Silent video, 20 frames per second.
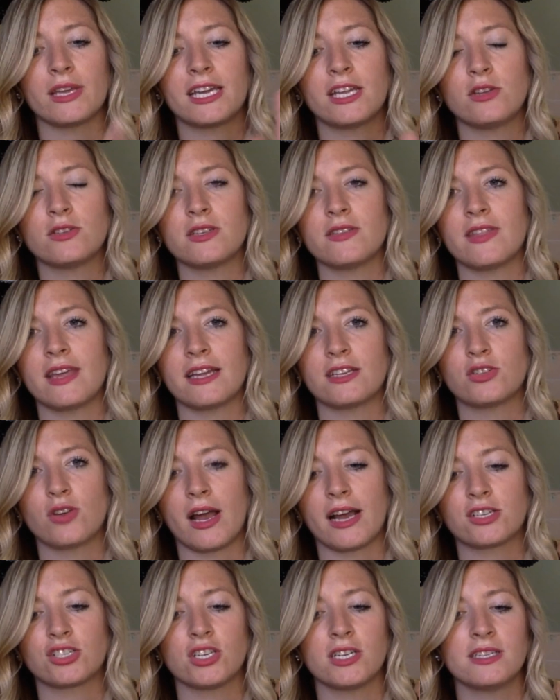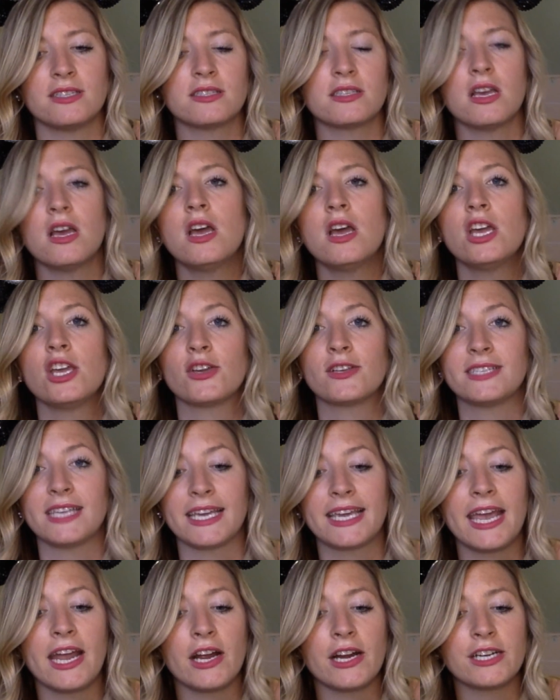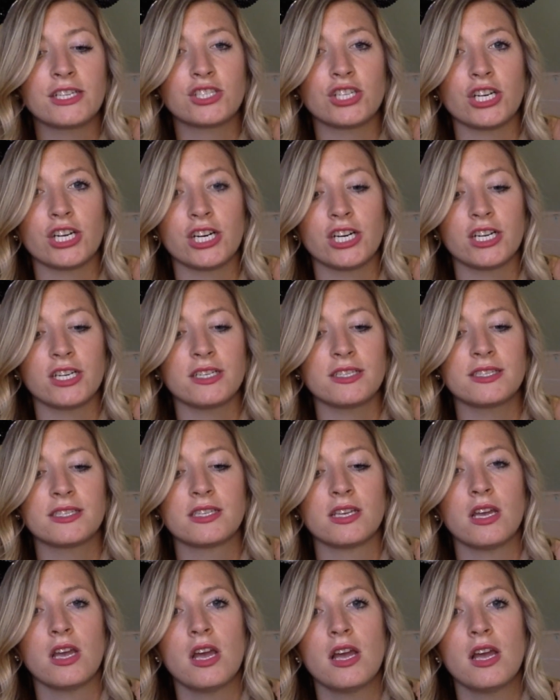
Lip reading: can you see the attractions, you can see characters,